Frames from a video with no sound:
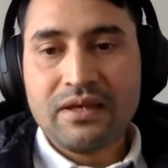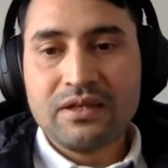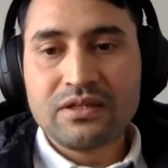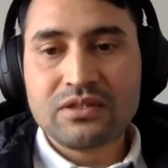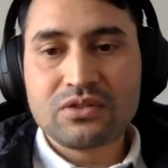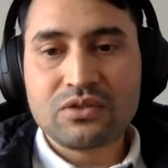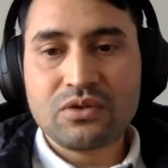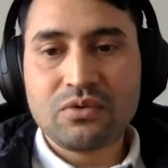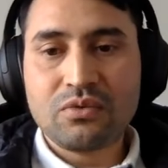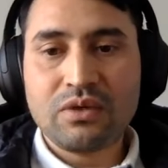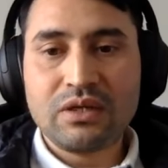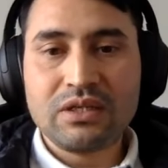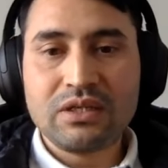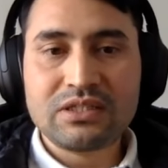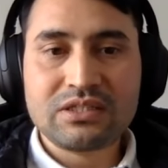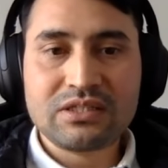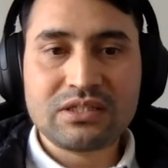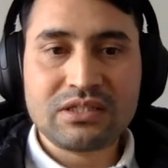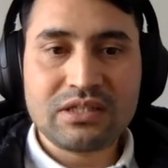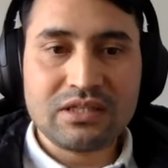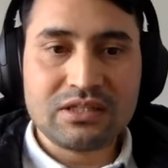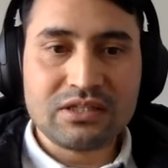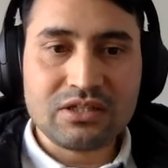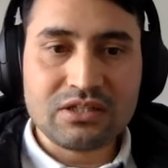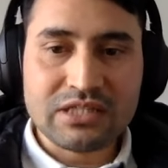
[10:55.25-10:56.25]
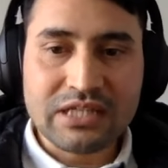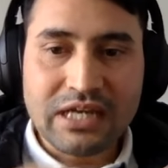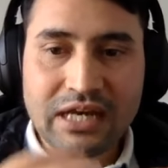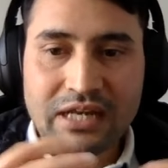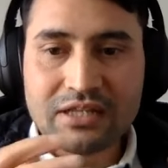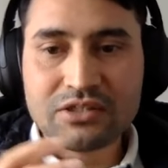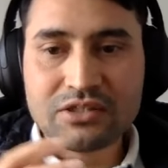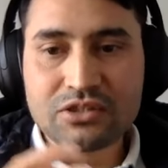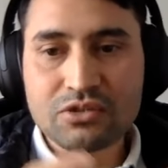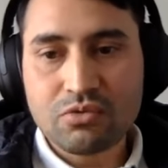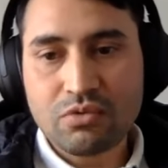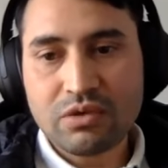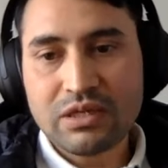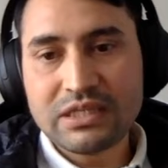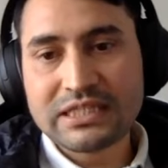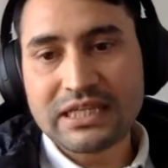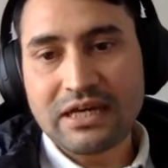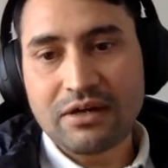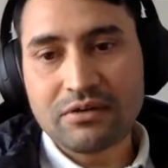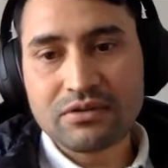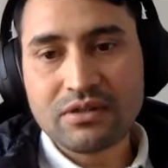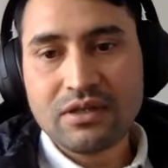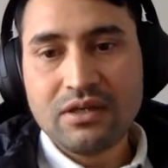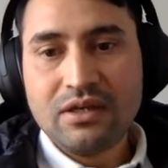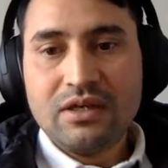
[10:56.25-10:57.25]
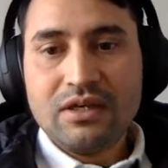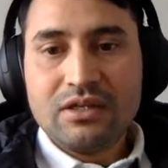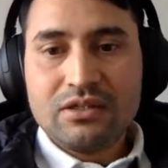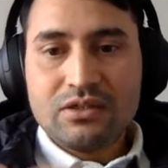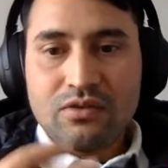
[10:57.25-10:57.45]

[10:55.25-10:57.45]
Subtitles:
So it's a challenge to reach out.